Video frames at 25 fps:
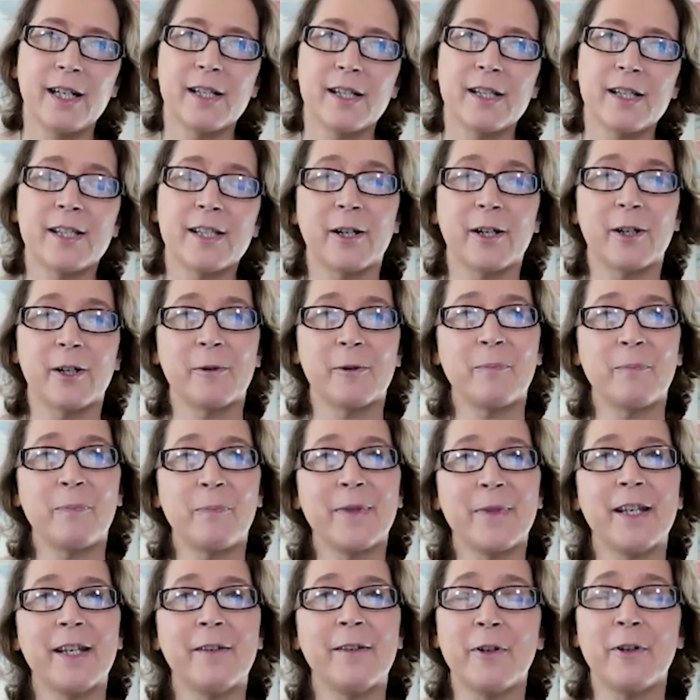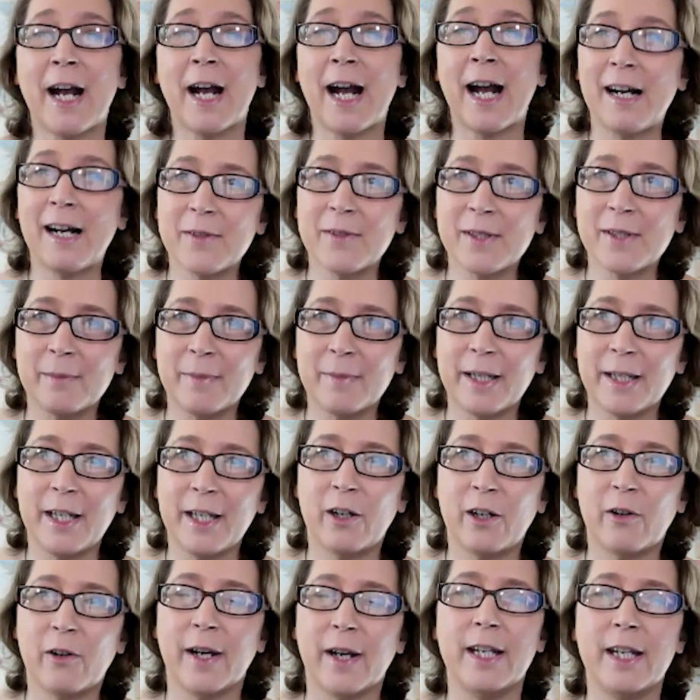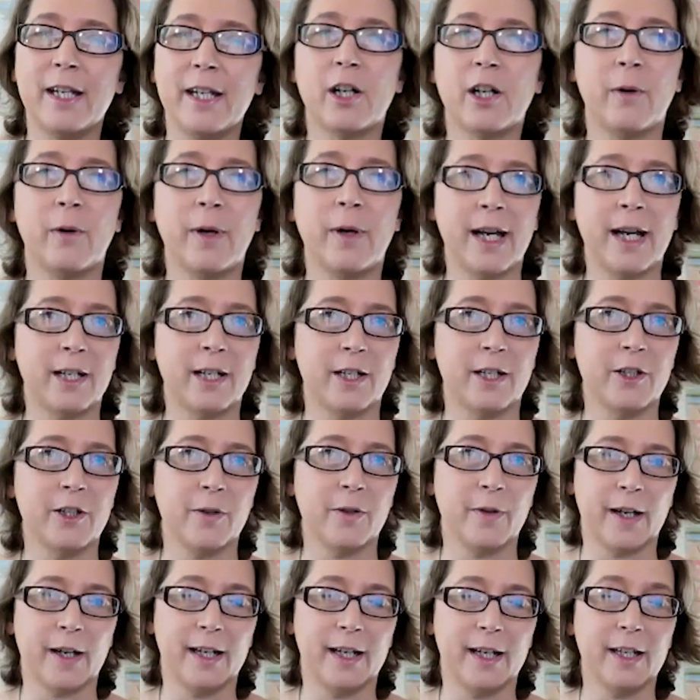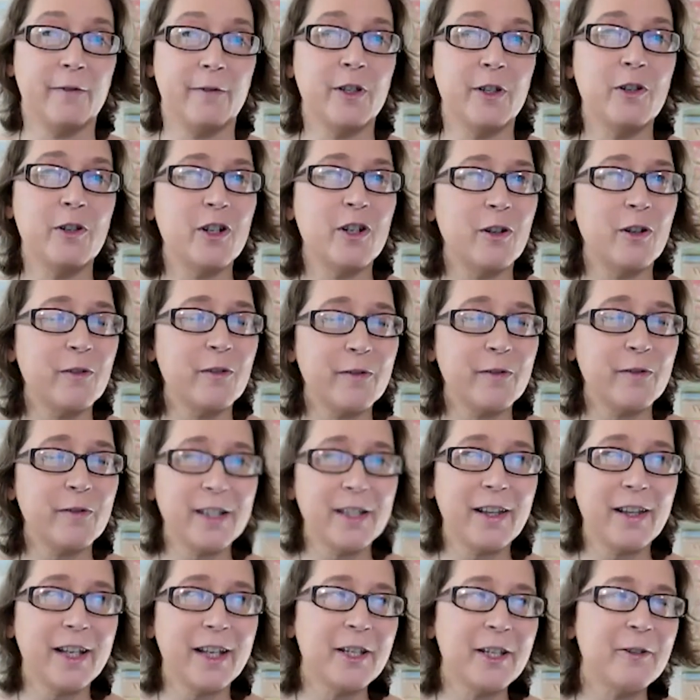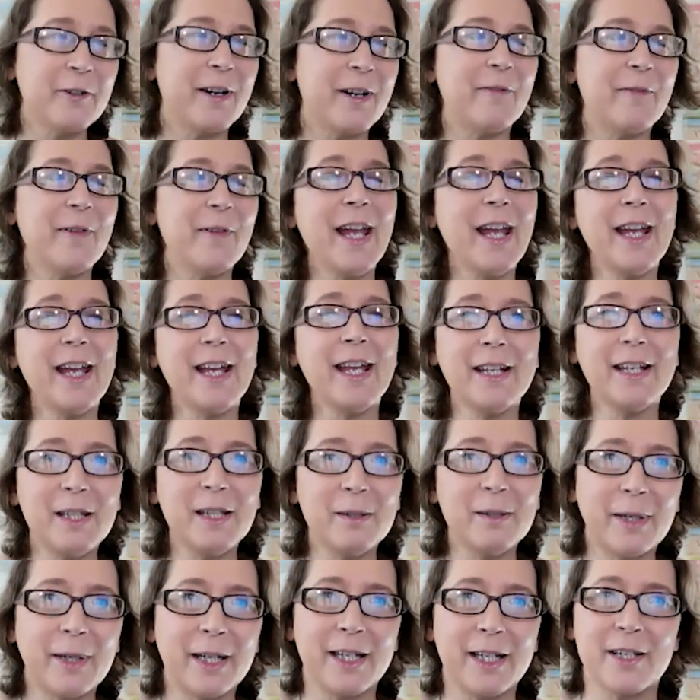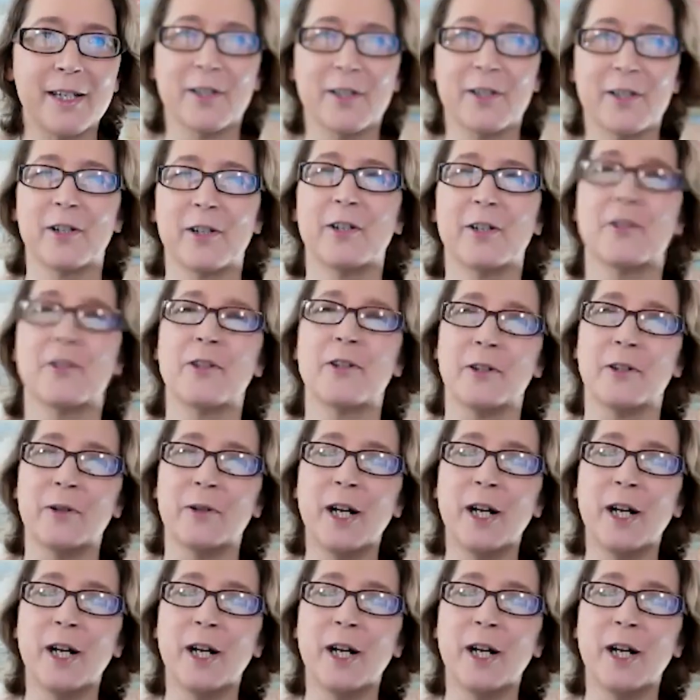So if you have somebody, great, go ahead and do that. If you don't feel like you have anybody to turn to,